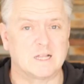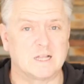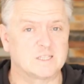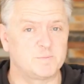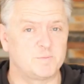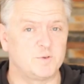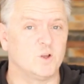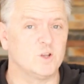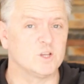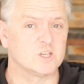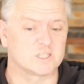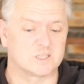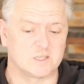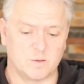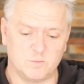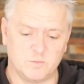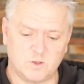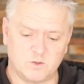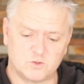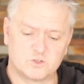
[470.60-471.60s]
And to be honest,
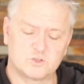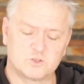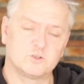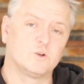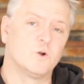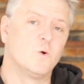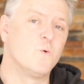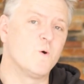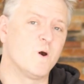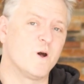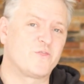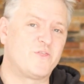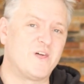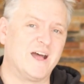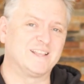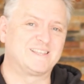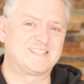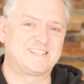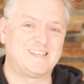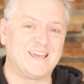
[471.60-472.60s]
I'm not sure what
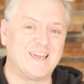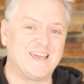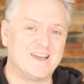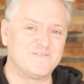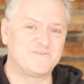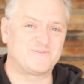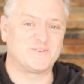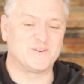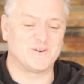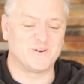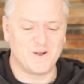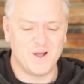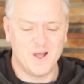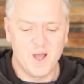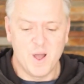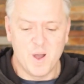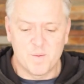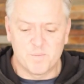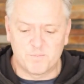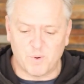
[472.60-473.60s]
that's there for.
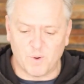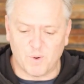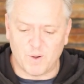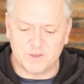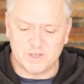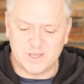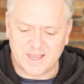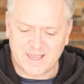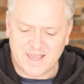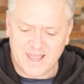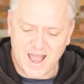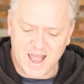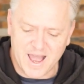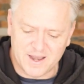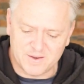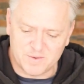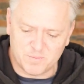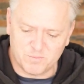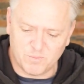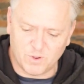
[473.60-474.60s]
But you
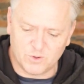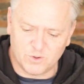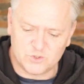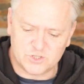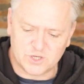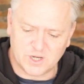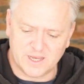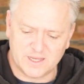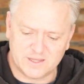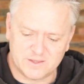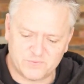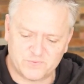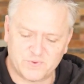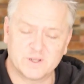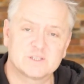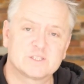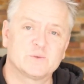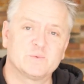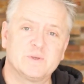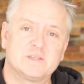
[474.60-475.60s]
can modulate the
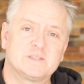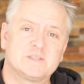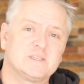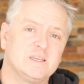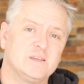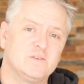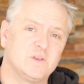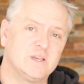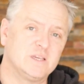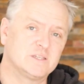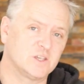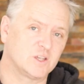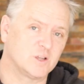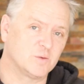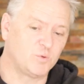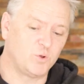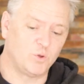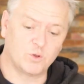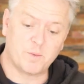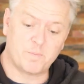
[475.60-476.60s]
filter with CV, so you can
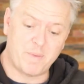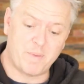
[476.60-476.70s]
plug a